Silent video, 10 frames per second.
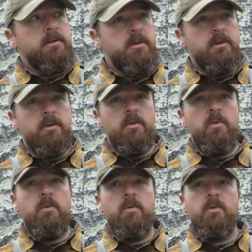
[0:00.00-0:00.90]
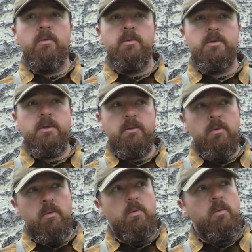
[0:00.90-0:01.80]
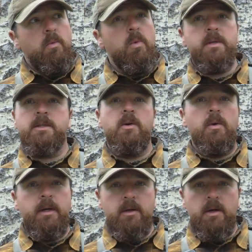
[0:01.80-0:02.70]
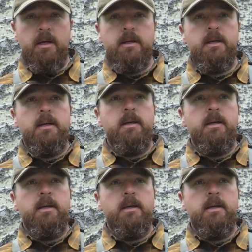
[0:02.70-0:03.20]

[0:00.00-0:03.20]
to to what's going on.